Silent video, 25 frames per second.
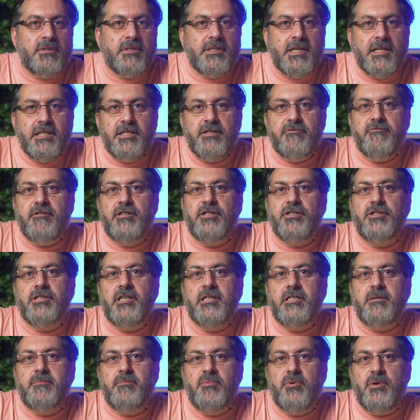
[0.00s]
data-rich
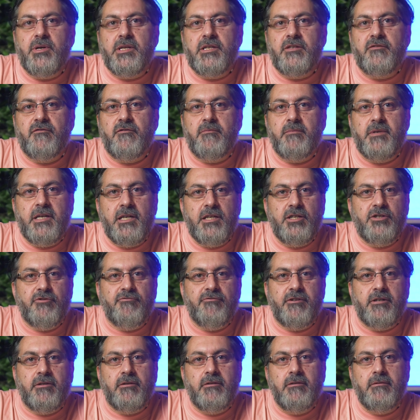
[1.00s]
data points from each
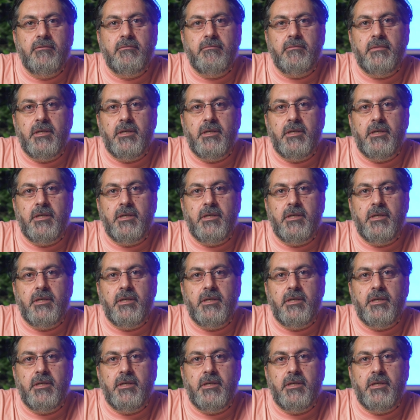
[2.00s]
reel,